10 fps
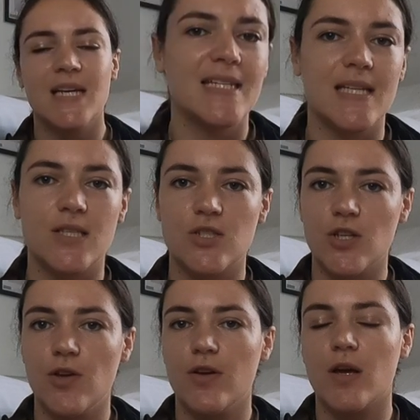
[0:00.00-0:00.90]
easy to
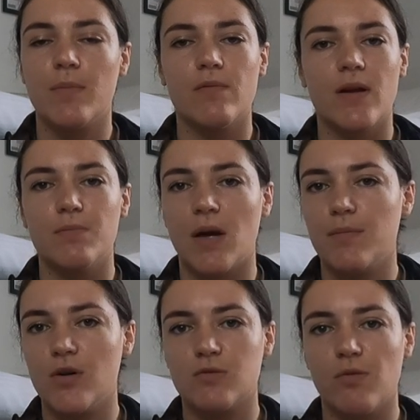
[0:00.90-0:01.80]
do, can be ridden by
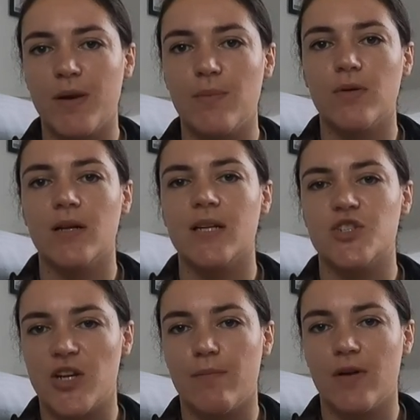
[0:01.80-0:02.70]
multiple people, and is
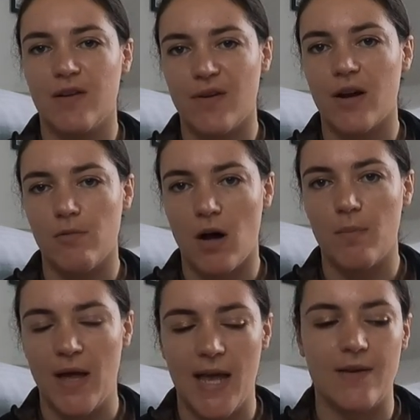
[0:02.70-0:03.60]
generally very well
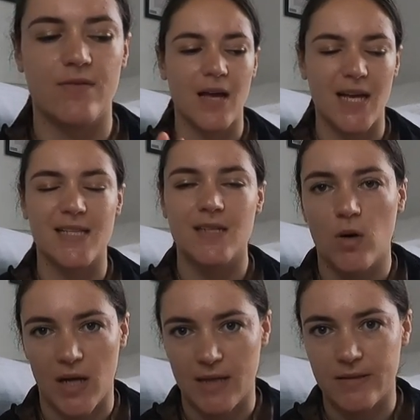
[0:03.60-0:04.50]
behaved. That is
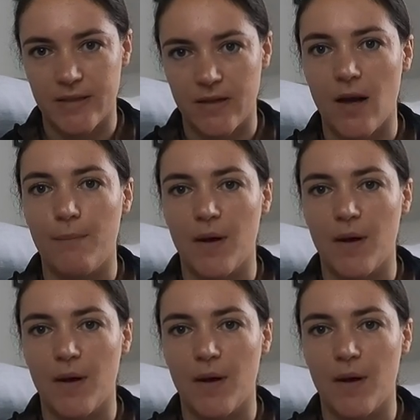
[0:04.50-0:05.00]
what I consider a